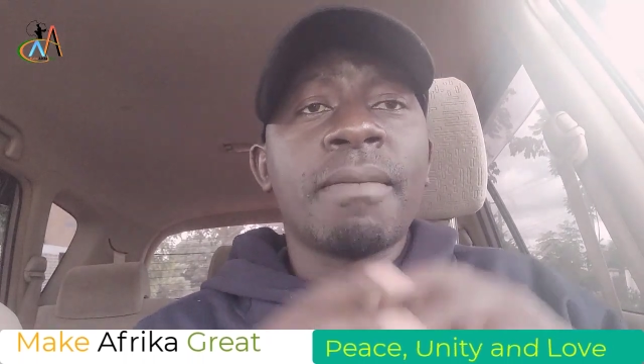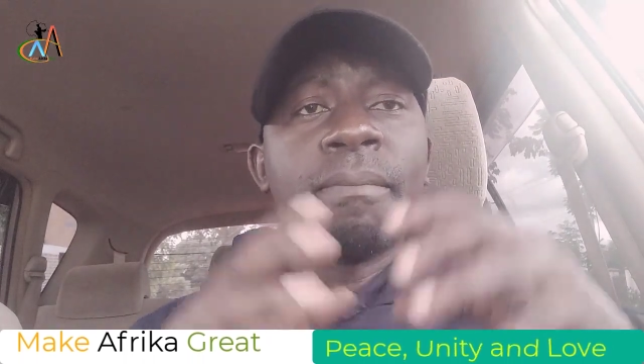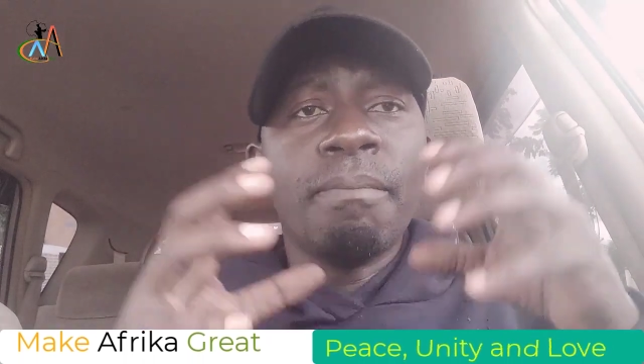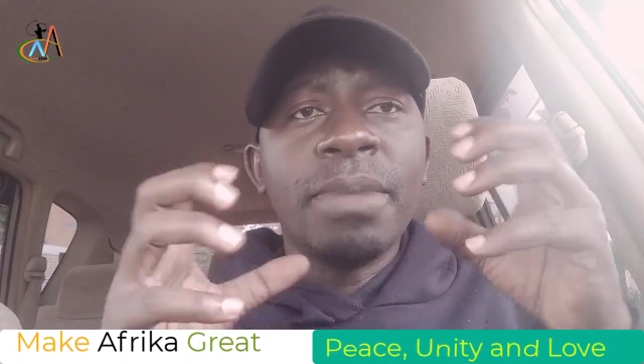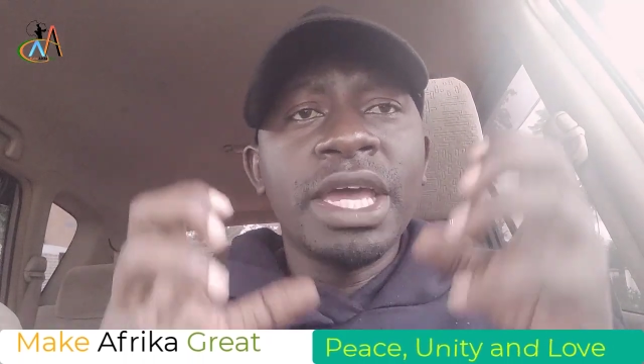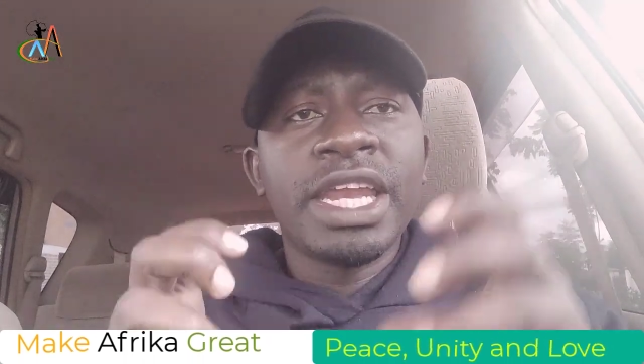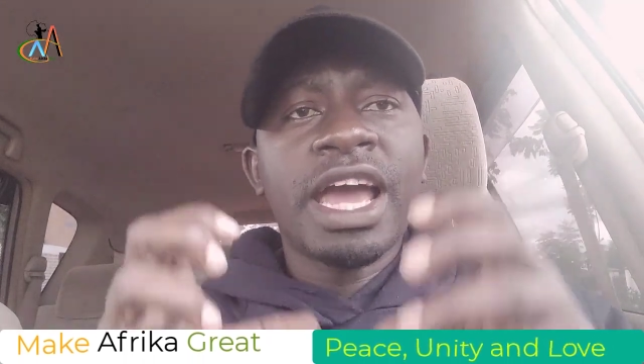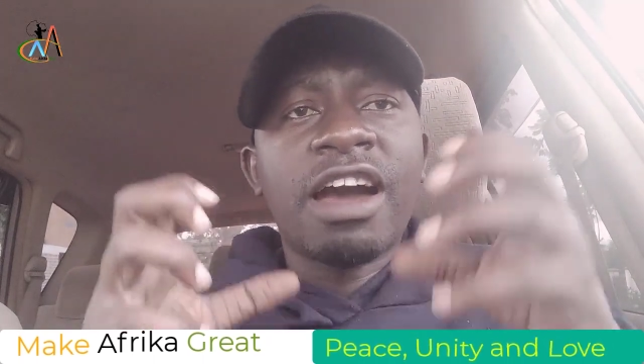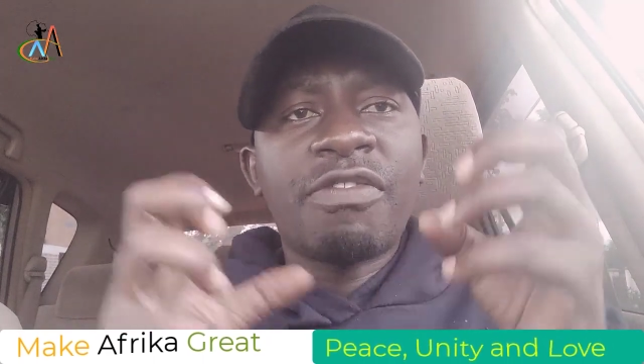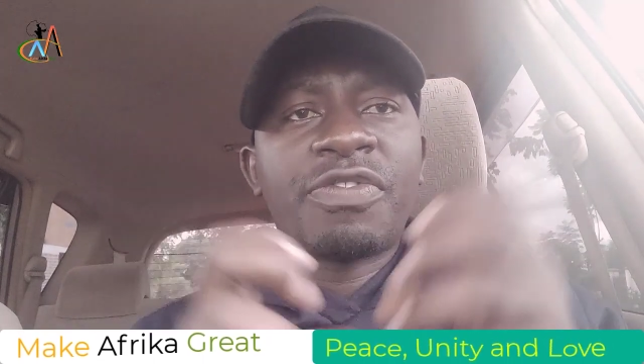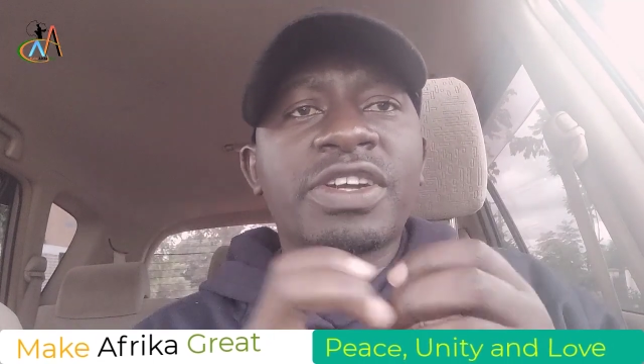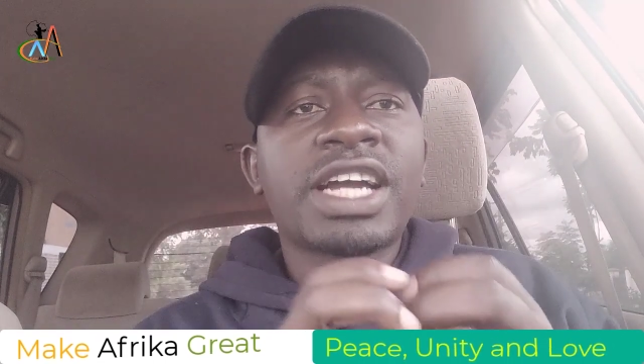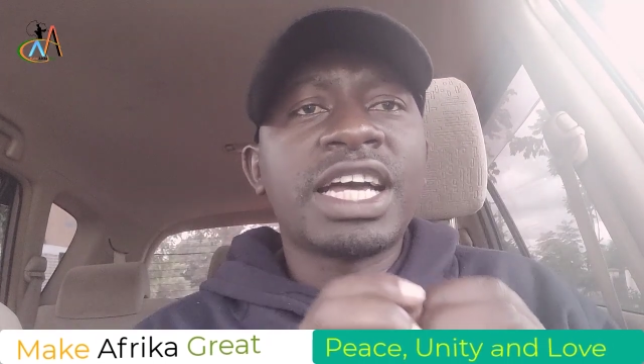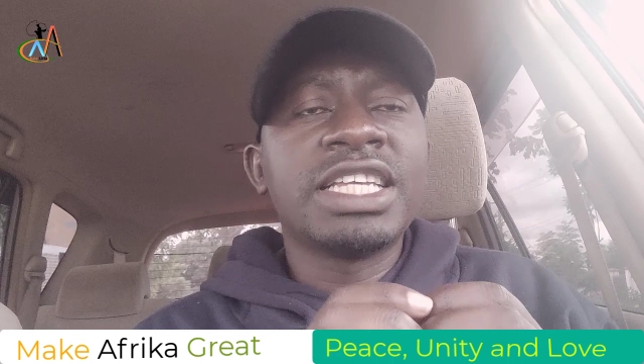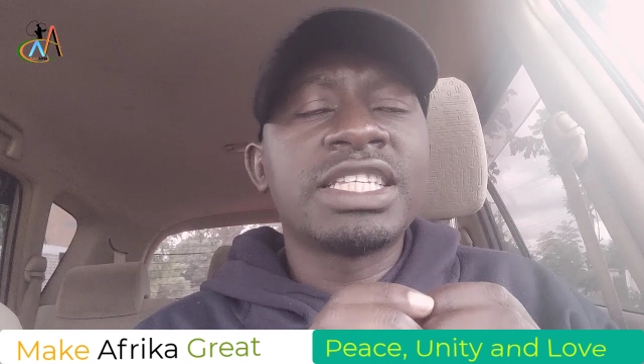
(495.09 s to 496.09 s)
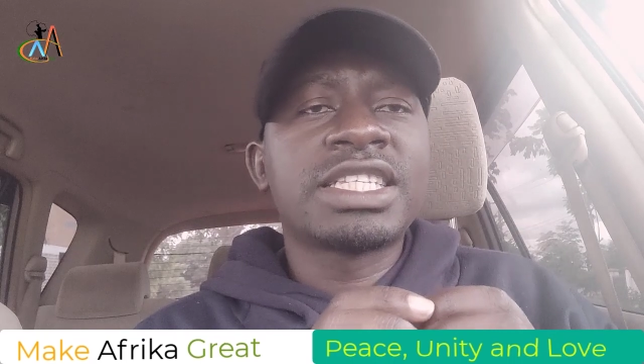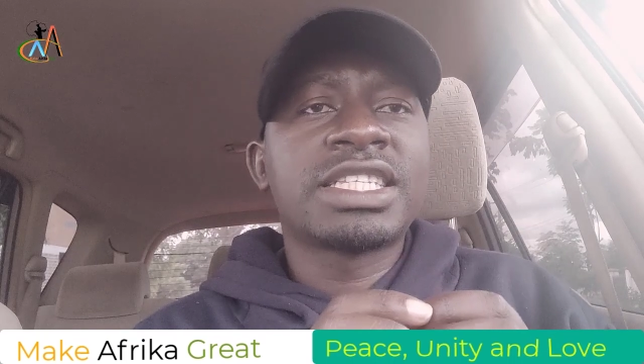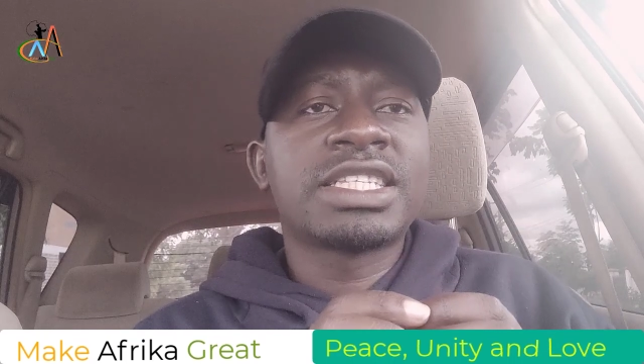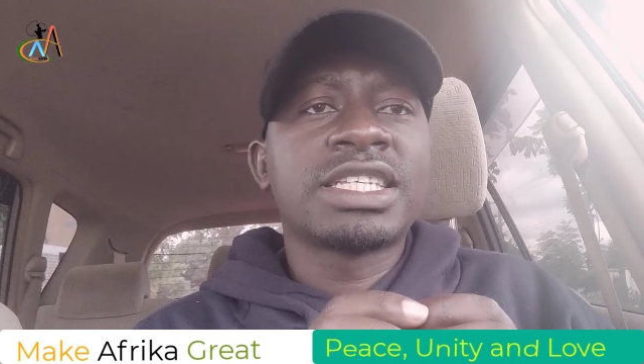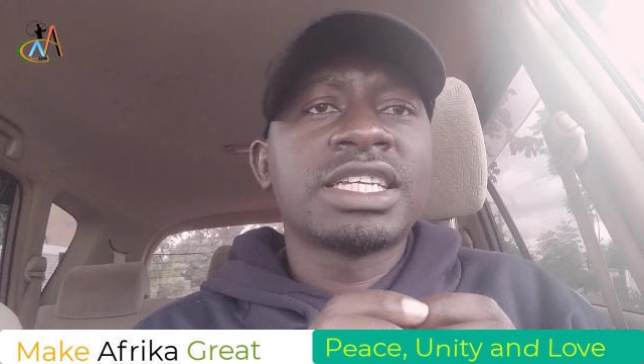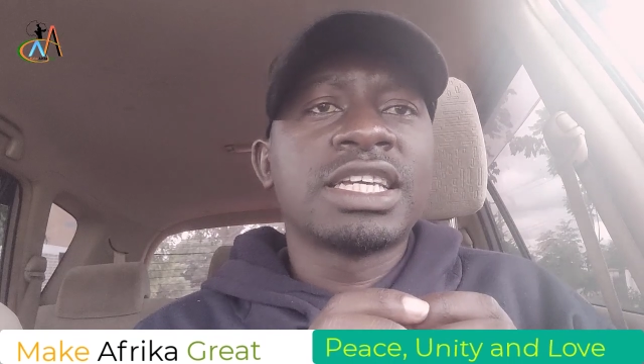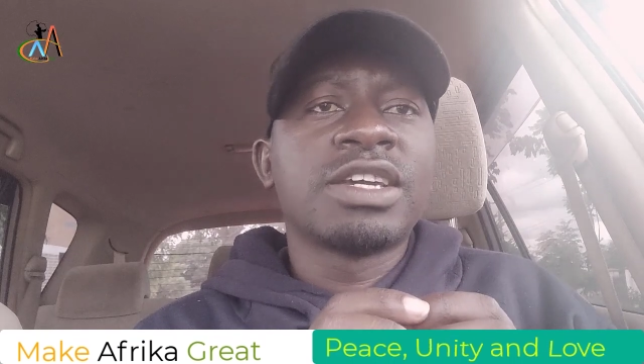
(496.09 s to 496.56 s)
many
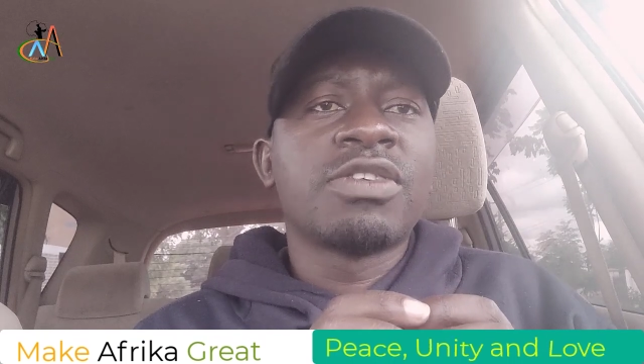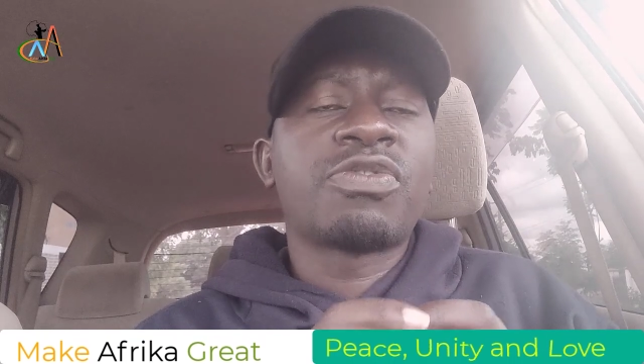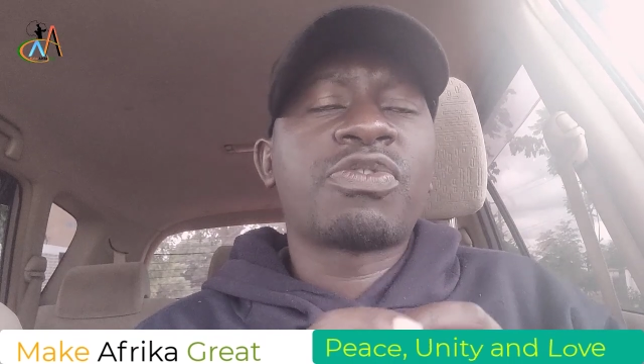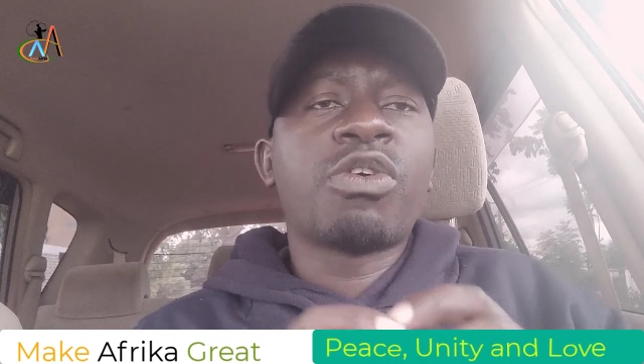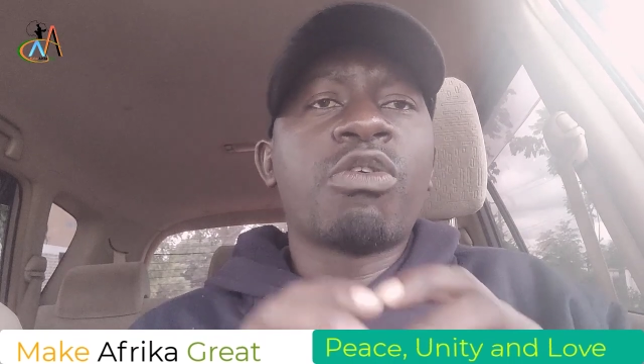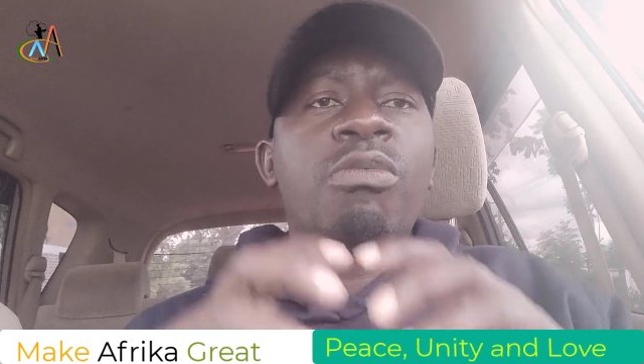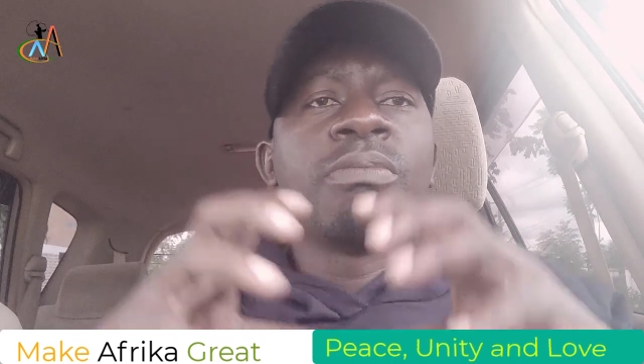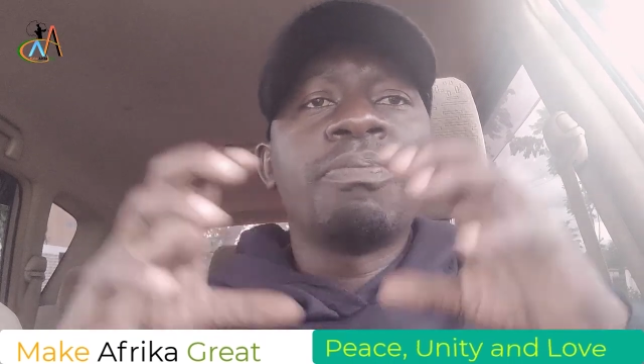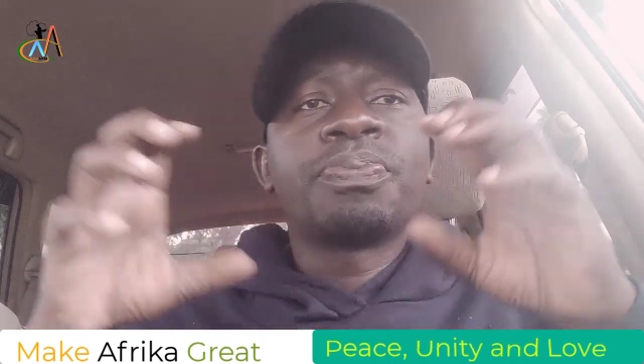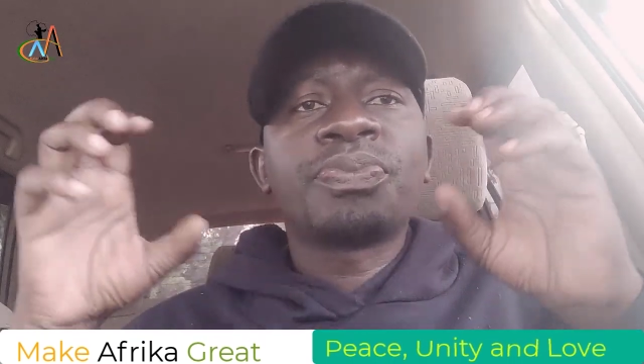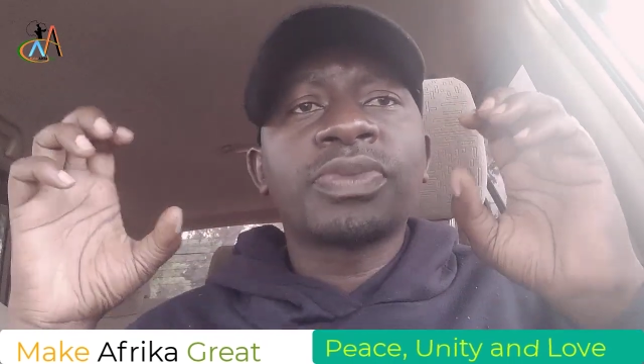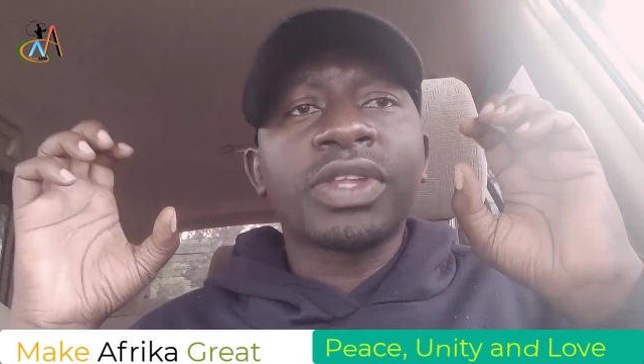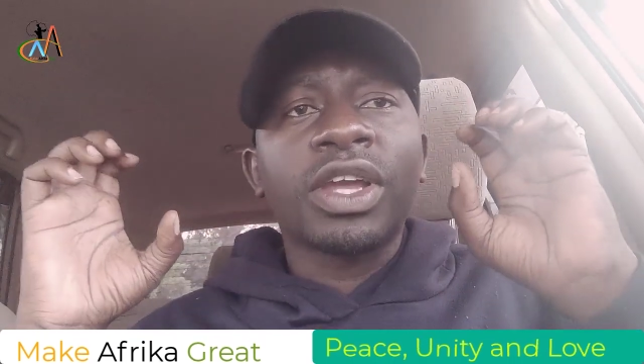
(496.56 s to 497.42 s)
Africans from